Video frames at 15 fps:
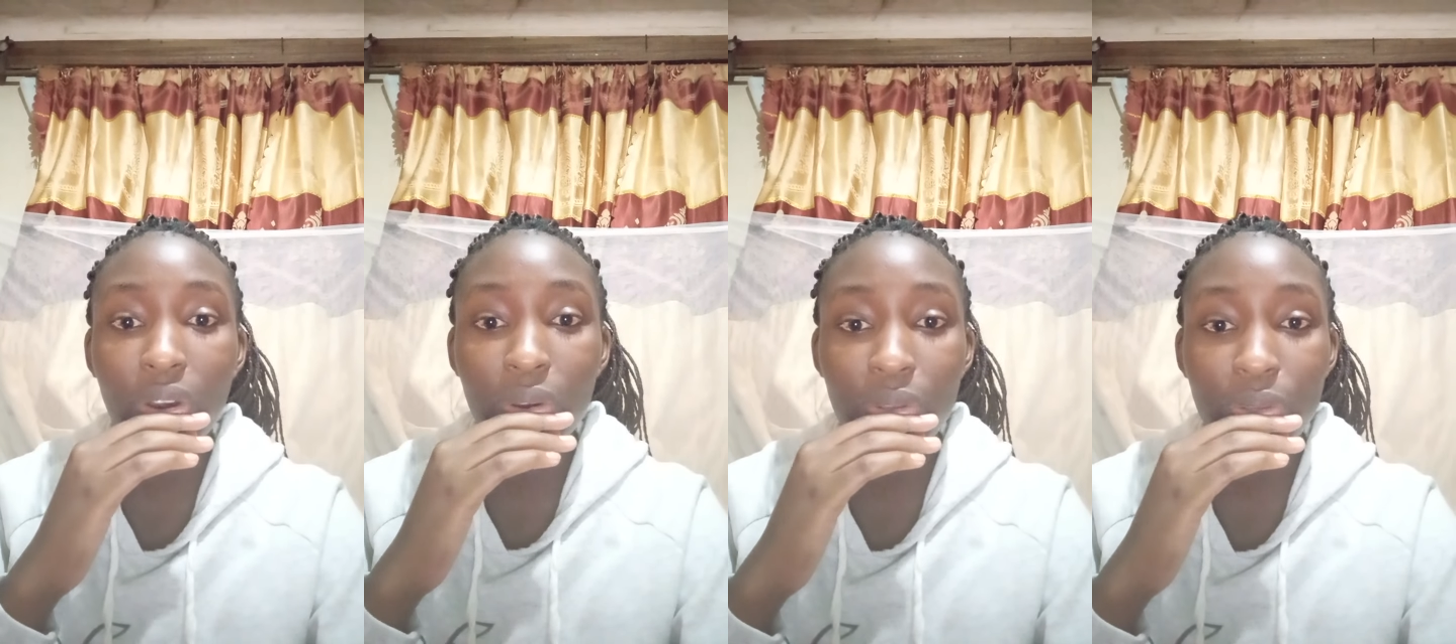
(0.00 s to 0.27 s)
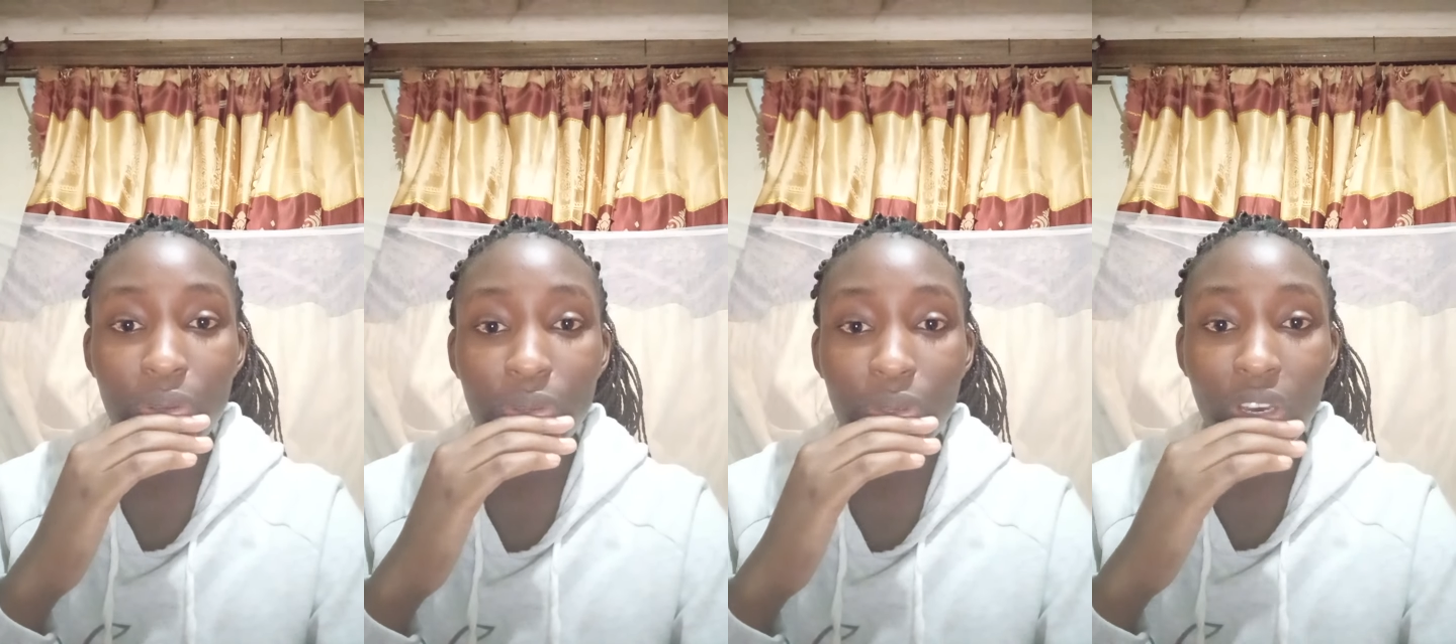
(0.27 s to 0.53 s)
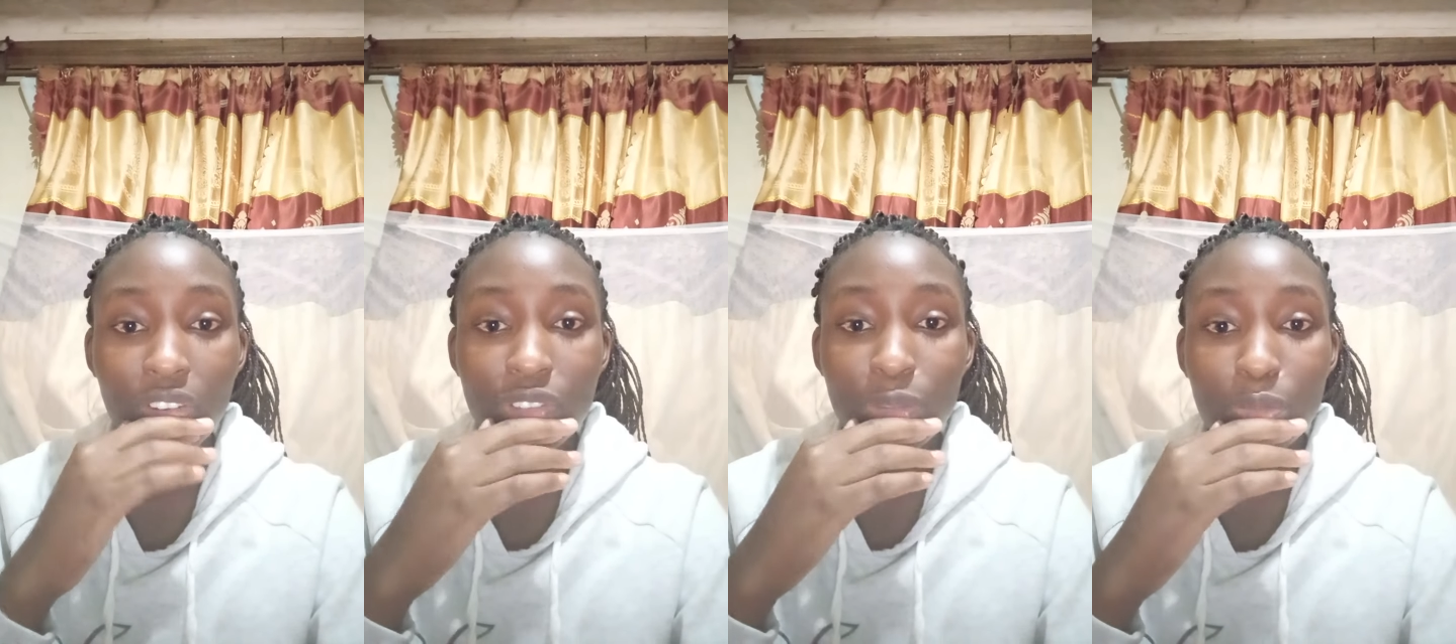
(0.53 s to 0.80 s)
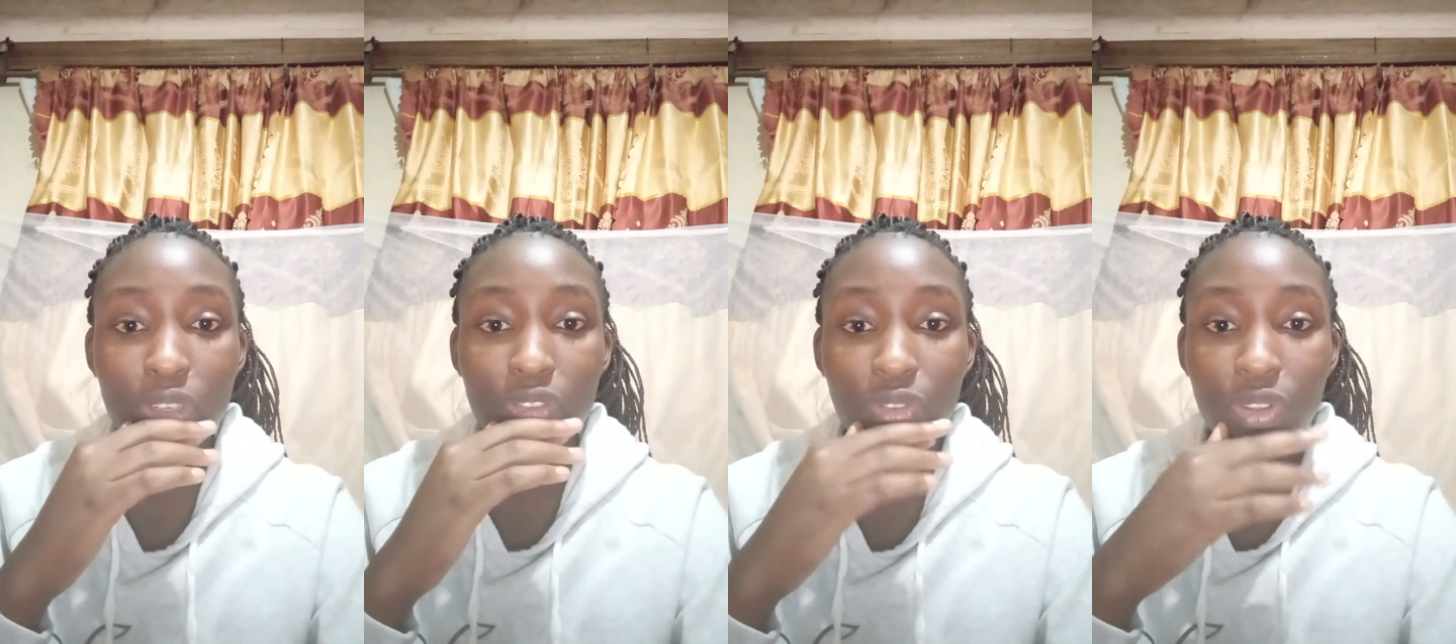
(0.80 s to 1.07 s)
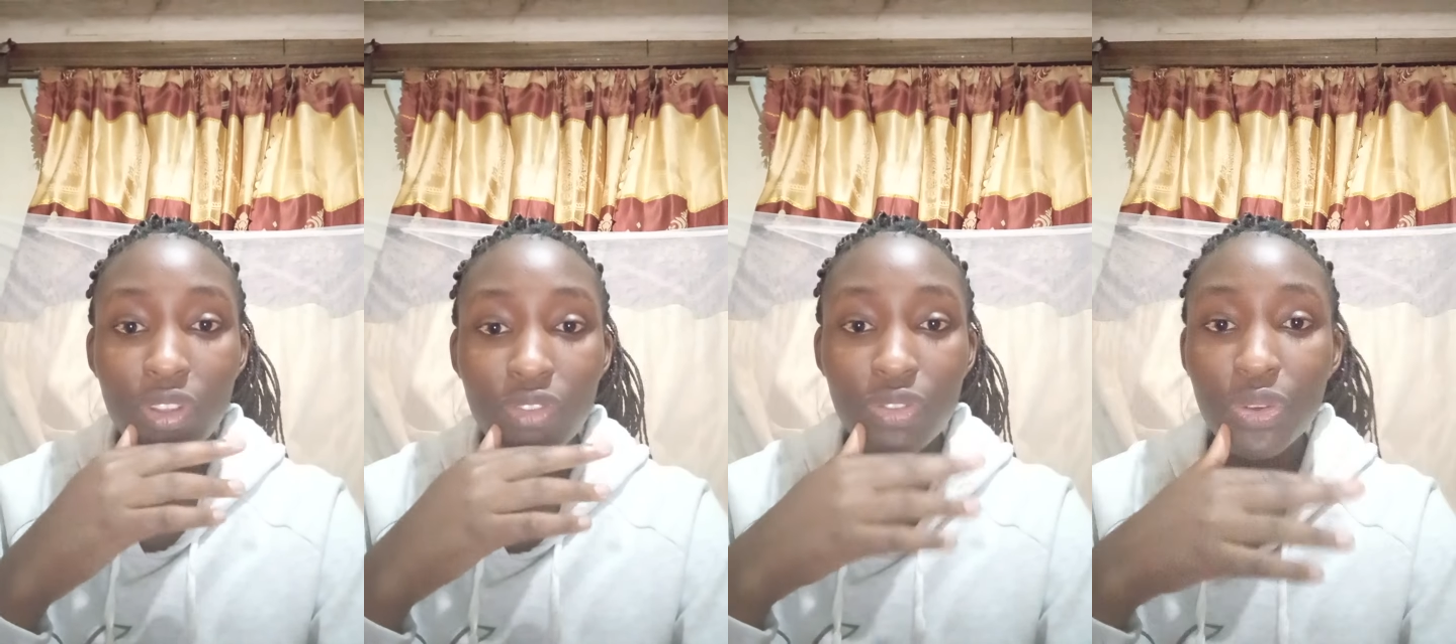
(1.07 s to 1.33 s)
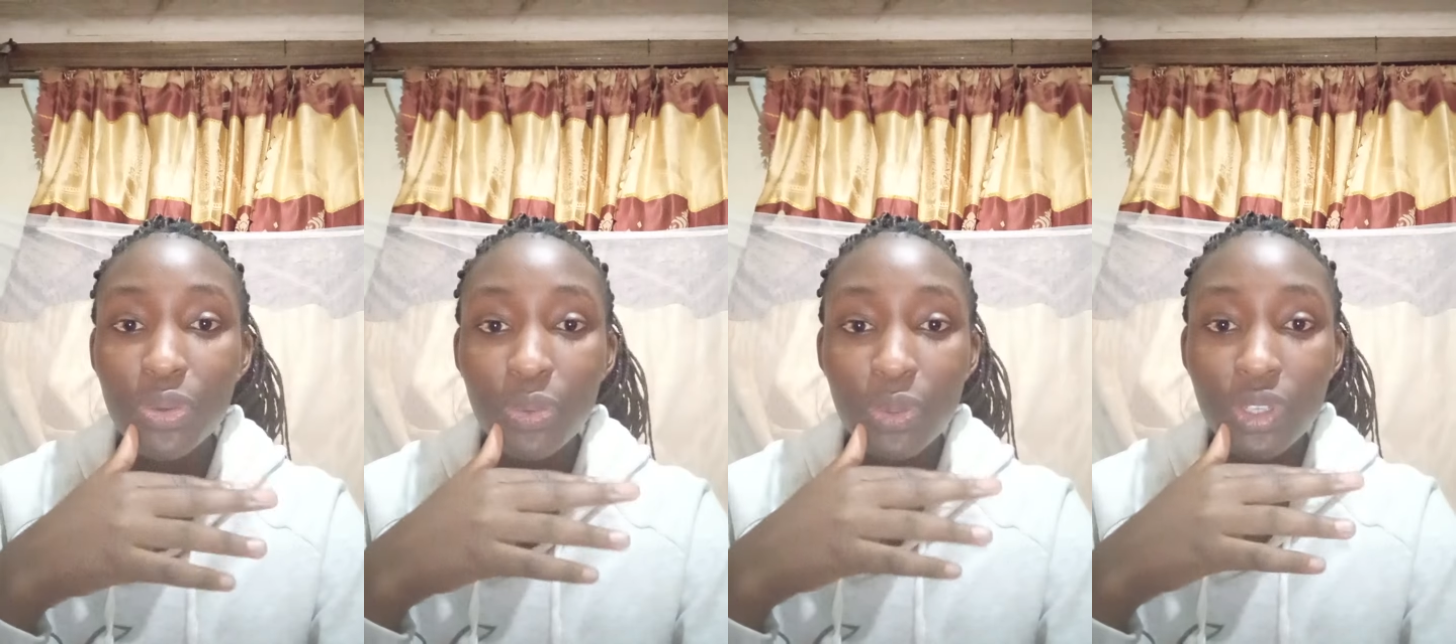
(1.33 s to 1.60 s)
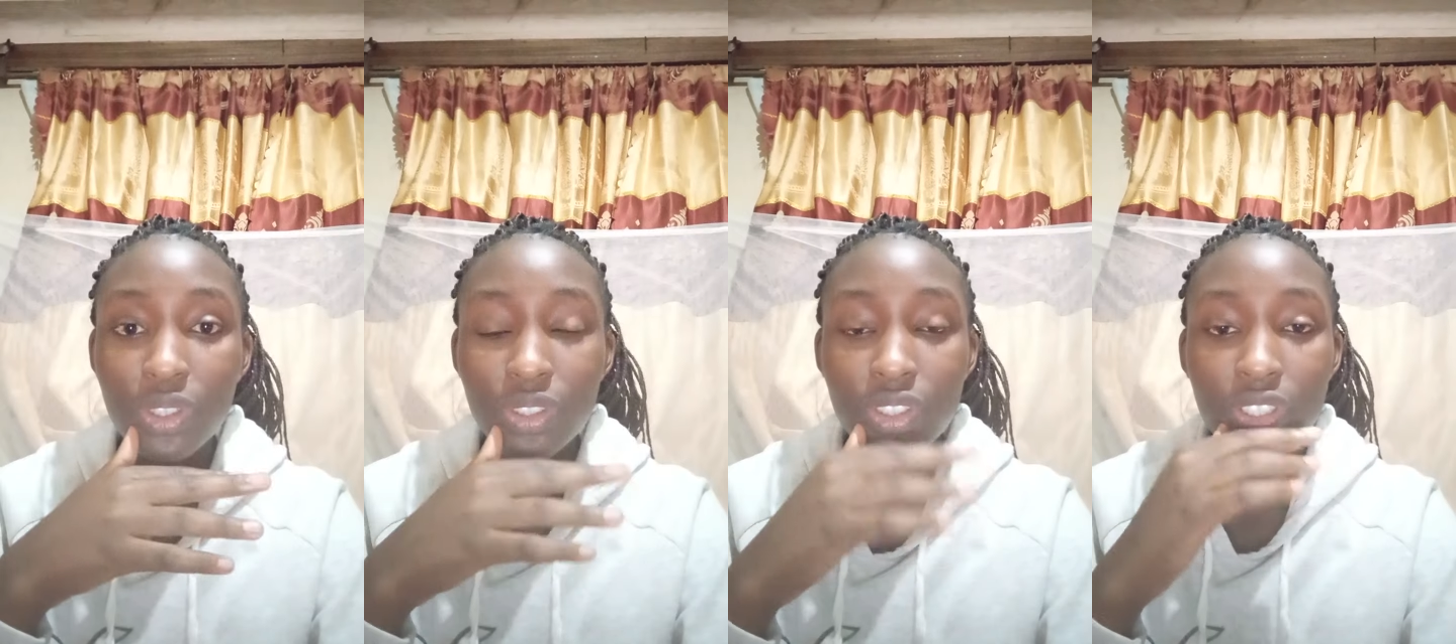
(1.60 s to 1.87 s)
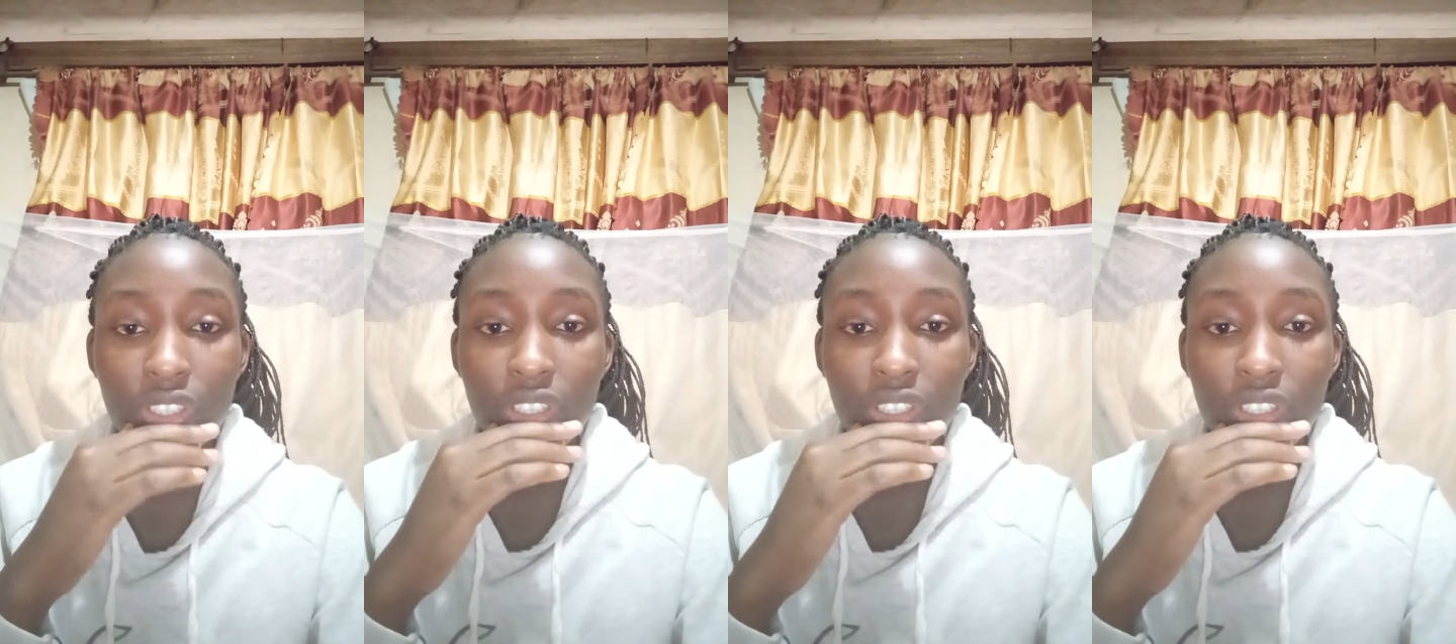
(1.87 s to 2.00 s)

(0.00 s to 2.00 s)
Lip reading: oh, you have to pay for the fuel.